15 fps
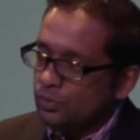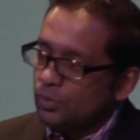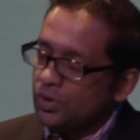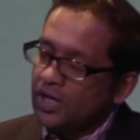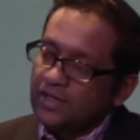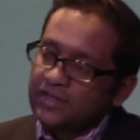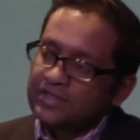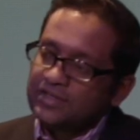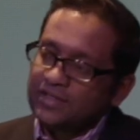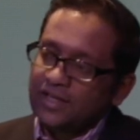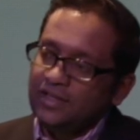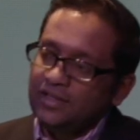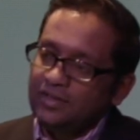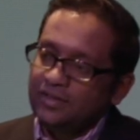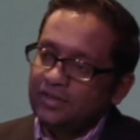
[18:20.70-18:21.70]
What God is
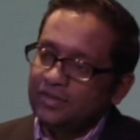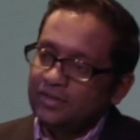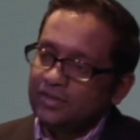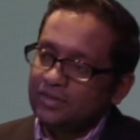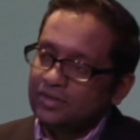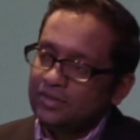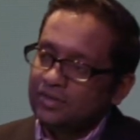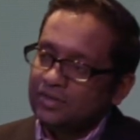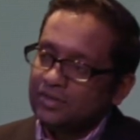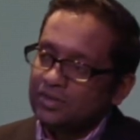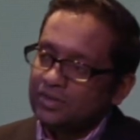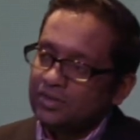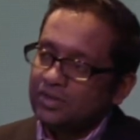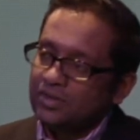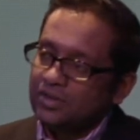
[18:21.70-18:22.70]
saying
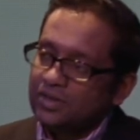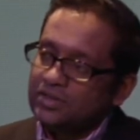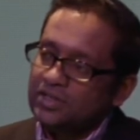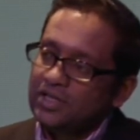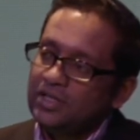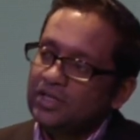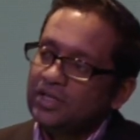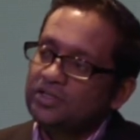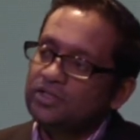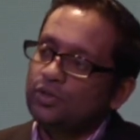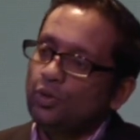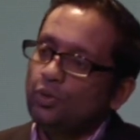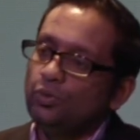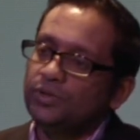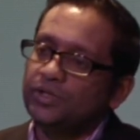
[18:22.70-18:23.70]
is that he doesn't
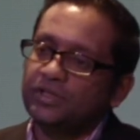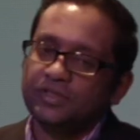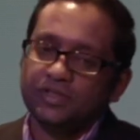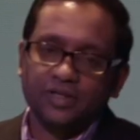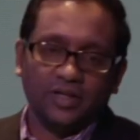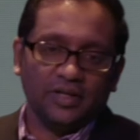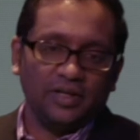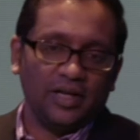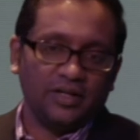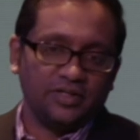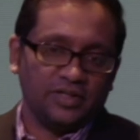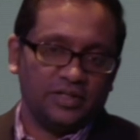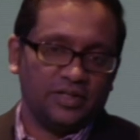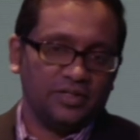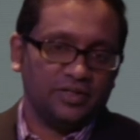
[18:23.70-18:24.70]
hold it
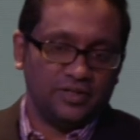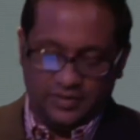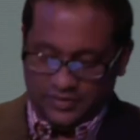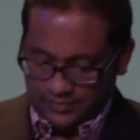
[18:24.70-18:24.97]
against us.